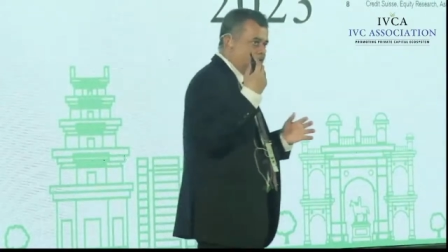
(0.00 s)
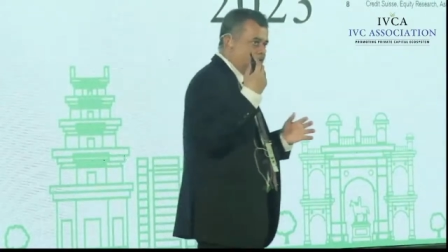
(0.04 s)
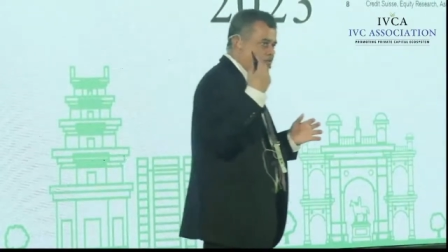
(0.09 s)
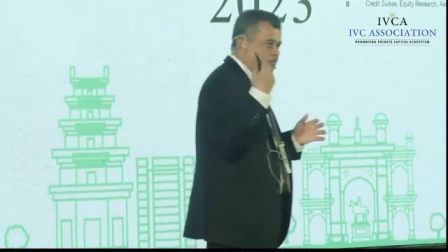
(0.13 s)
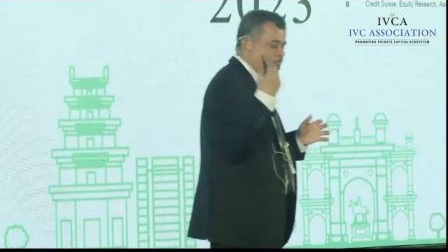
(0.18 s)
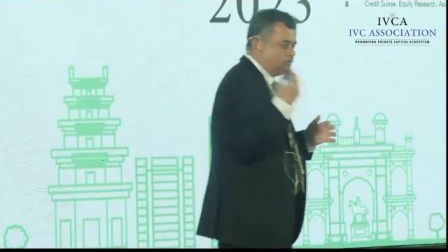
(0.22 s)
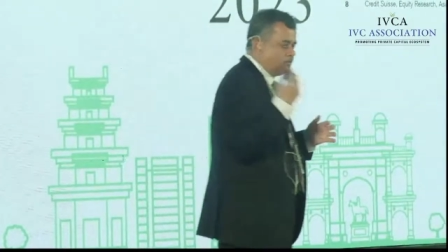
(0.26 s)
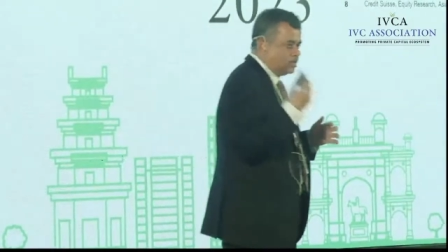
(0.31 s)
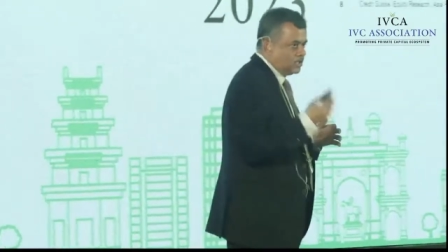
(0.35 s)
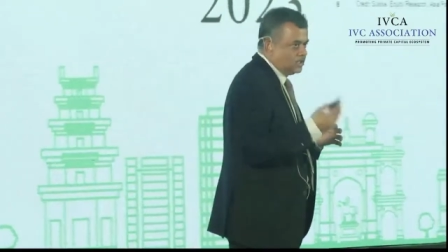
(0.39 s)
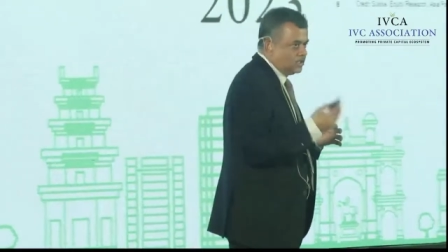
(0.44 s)
but
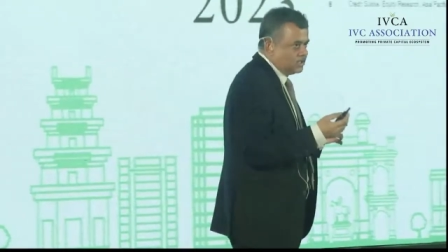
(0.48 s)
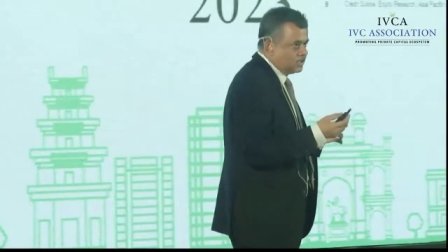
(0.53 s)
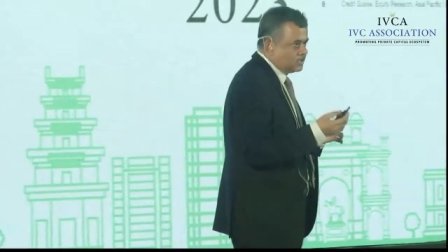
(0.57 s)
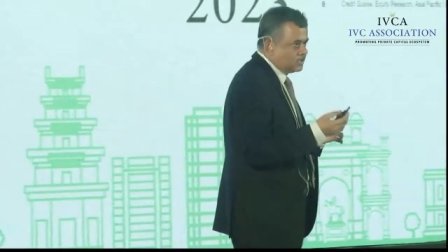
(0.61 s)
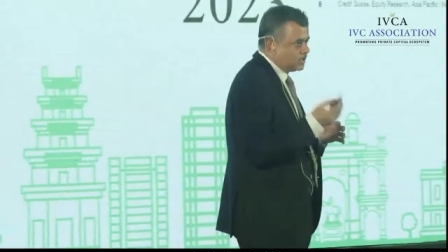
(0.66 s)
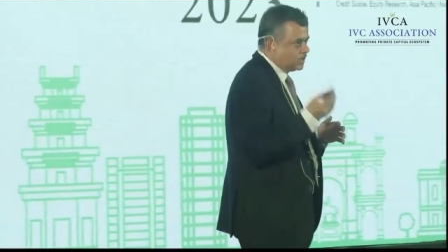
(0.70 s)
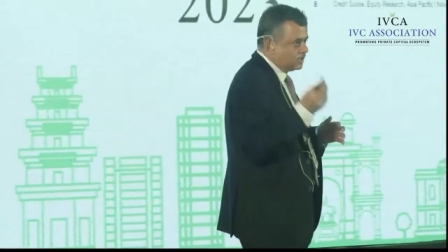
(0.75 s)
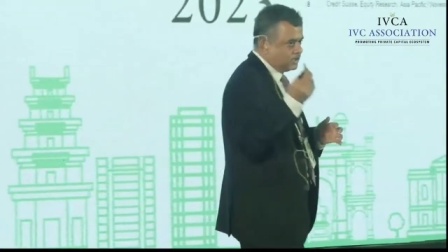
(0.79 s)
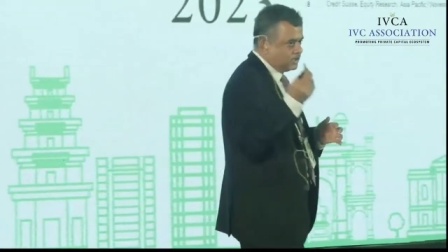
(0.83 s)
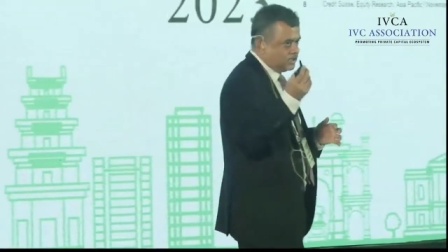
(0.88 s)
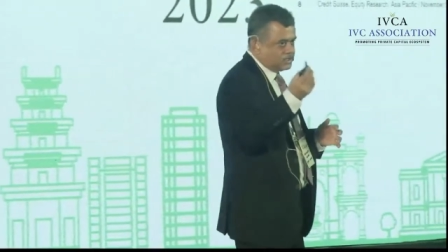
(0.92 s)
those
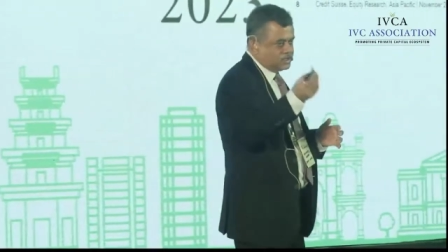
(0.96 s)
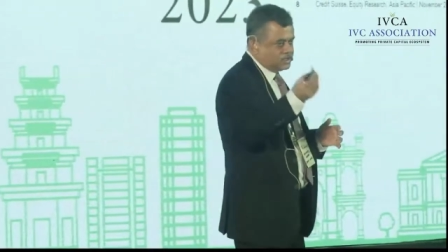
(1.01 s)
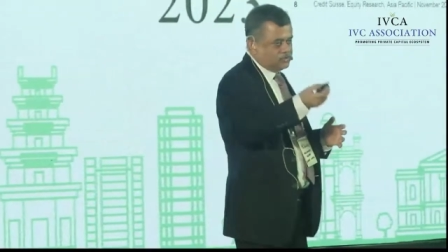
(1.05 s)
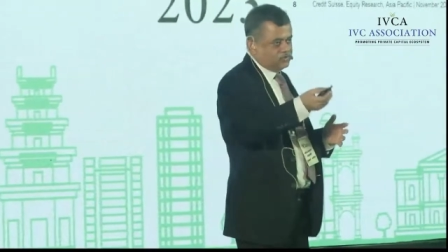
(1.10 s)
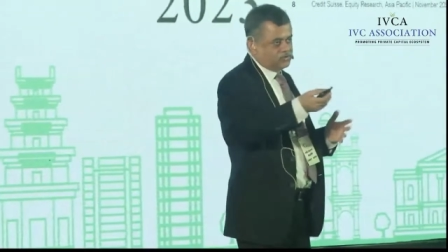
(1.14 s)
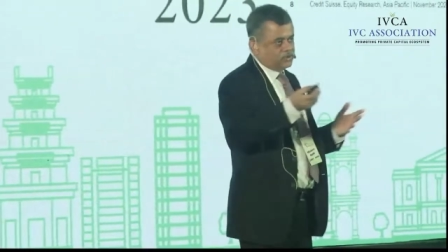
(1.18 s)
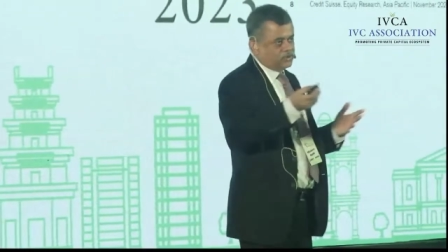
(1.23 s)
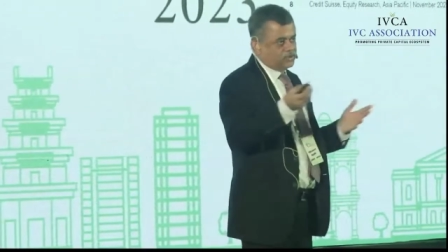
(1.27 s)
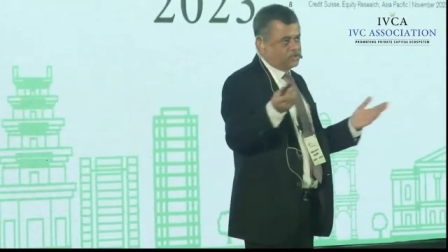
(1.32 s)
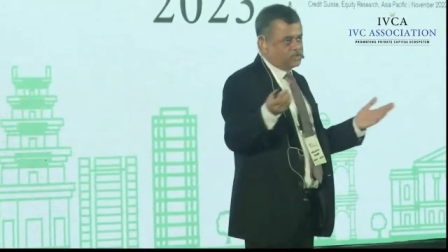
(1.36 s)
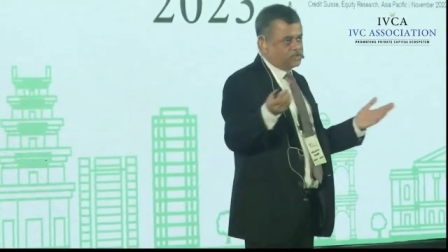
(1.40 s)
numbers are also
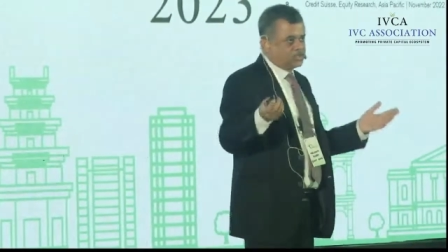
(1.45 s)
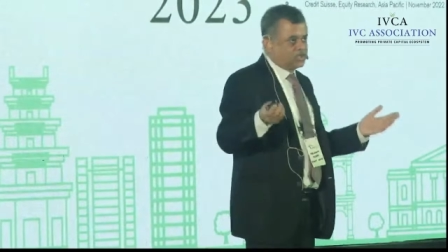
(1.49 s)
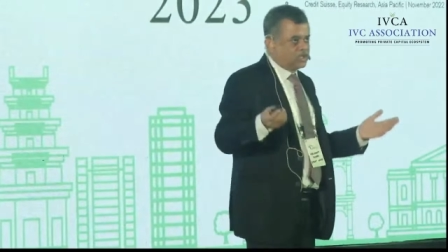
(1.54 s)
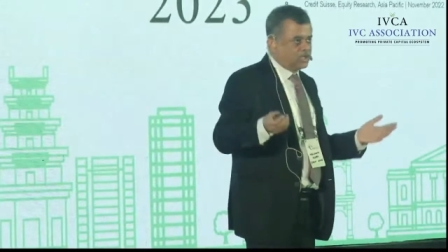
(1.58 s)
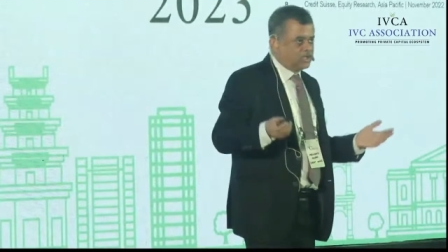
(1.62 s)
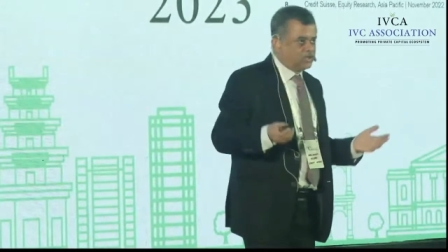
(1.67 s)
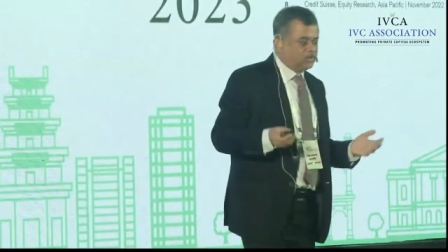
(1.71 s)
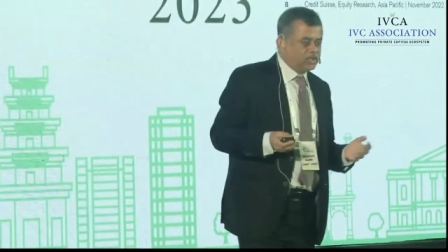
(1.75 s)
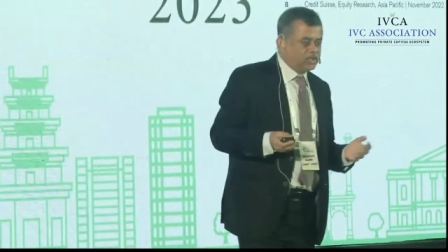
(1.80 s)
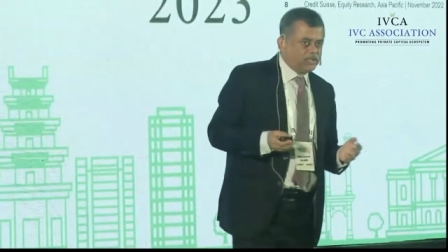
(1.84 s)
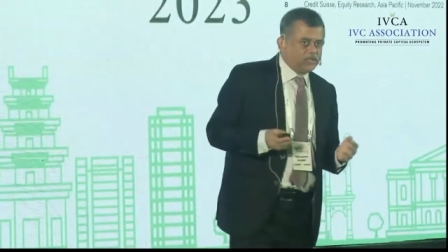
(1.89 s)
starting to
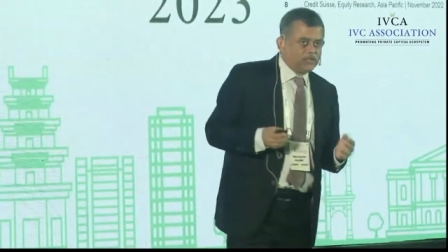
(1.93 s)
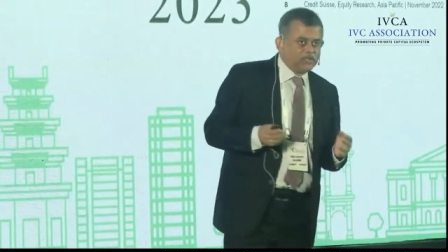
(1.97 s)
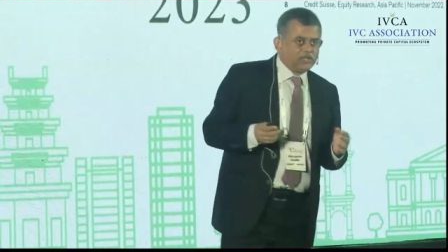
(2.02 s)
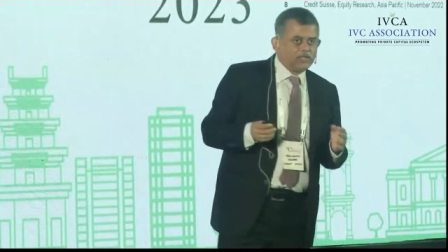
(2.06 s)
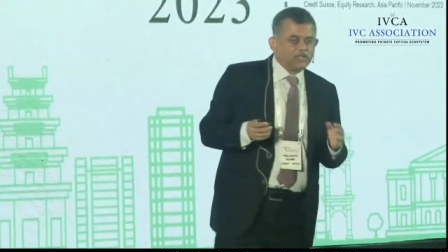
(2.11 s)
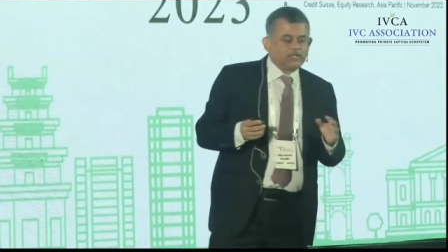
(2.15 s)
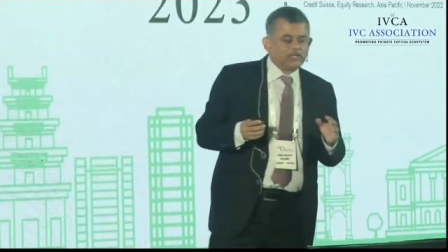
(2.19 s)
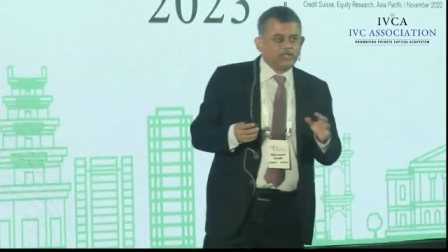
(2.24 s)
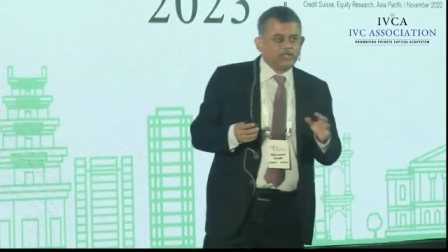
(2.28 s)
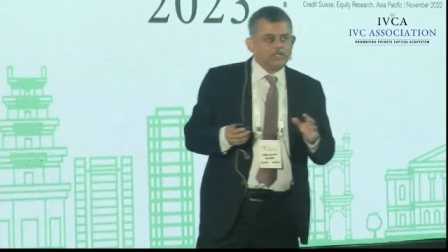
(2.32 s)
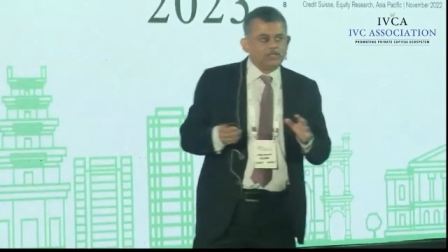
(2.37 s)
change. So you
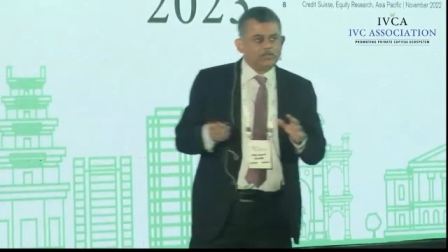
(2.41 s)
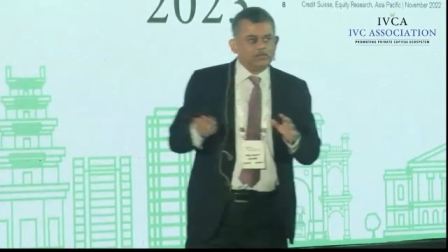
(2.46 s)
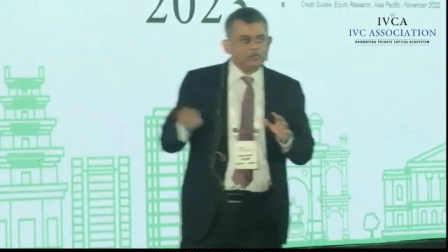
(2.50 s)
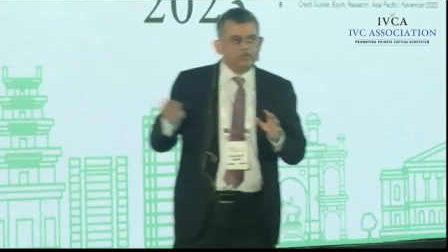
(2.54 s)
have